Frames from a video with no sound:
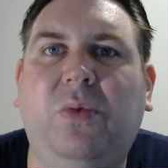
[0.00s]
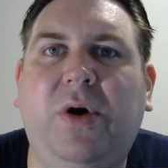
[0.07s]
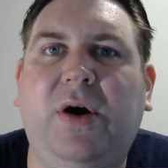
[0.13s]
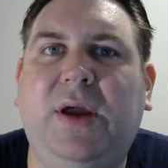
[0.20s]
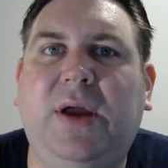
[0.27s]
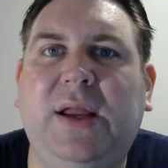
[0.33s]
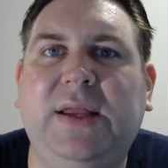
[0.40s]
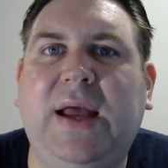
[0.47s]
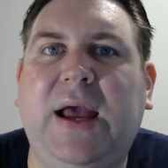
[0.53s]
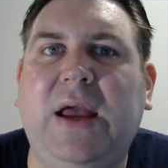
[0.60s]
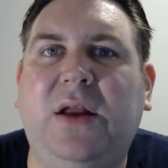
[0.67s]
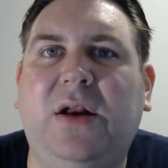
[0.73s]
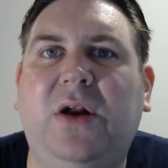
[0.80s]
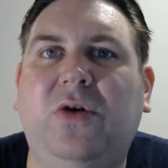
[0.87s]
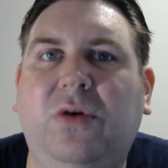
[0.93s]
working day
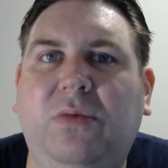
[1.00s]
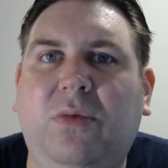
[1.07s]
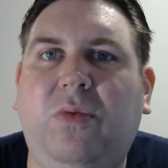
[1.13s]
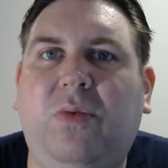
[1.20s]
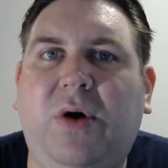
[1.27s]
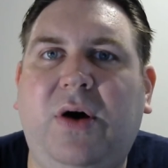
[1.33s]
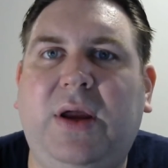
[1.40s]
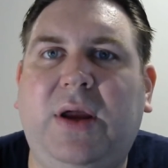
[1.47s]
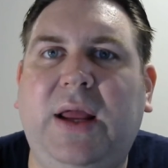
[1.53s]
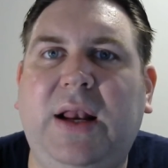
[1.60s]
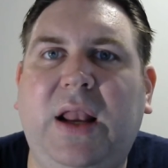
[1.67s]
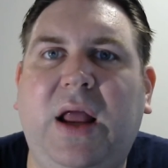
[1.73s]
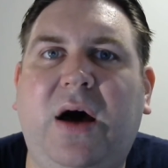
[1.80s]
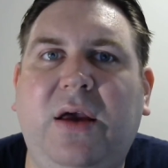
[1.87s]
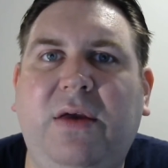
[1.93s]
and a normal
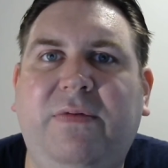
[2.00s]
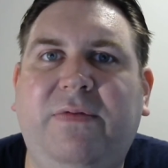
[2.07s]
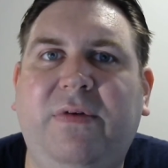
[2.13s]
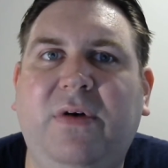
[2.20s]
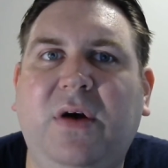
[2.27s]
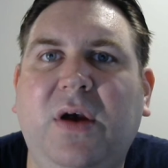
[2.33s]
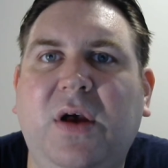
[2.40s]
working life.